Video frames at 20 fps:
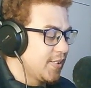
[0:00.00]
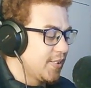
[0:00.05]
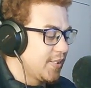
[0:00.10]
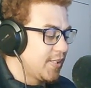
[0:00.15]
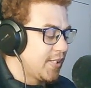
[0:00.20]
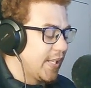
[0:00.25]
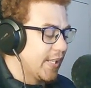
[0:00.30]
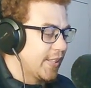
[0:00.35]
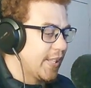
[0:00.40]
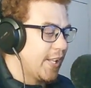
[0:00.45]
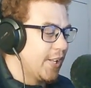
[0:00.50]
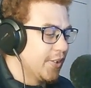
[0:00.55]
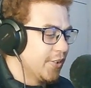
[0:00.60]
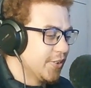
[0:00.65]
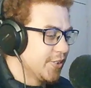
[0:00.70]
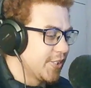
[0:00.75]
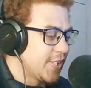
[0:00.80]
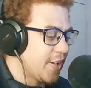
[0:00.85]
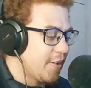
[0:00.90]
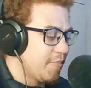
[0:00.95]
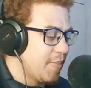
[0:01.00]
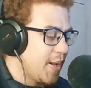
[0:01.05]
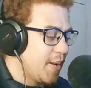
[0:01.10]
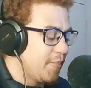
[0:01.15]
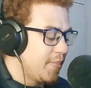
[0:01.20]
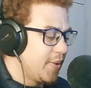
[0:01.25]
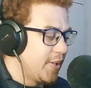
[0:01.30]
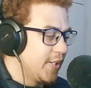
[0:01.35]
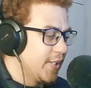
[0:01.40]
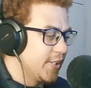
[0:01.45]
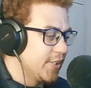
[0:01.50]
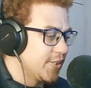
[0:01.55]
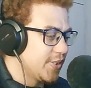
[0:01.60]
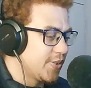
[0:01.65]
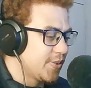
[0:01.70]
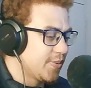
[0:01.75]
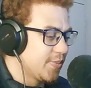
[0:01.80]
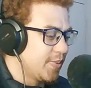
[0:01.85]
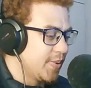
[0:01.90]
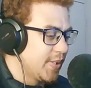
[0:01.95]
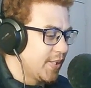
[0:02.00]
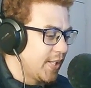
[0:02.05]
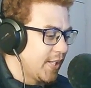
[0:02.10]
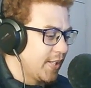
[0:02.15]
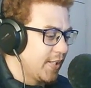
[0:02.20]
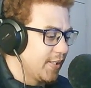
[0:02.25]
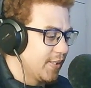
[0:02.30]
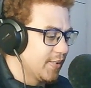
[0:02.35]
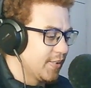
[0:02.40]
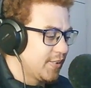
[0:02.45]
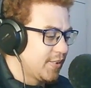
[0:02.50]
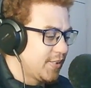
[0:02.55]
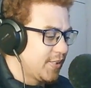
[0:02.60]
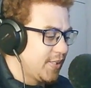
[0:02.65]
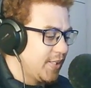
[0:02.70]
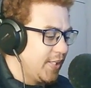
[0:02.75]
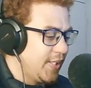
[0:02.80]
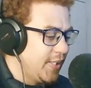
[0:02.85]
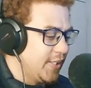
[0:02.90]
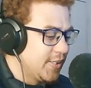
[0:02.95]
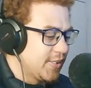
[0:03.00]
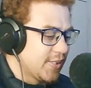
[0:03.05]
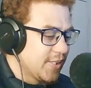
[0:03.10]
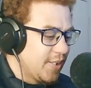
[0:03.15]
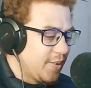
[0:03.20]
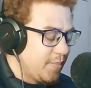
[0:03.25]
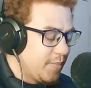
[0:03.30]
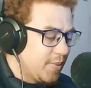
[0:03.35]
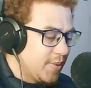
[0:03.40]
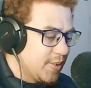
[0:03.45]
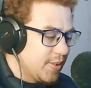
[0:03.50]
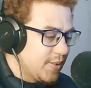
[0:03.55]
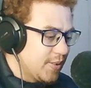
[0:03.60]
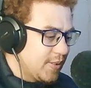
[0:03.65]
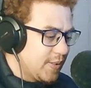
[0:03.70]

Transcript: like, they lose their memories when they eat someone.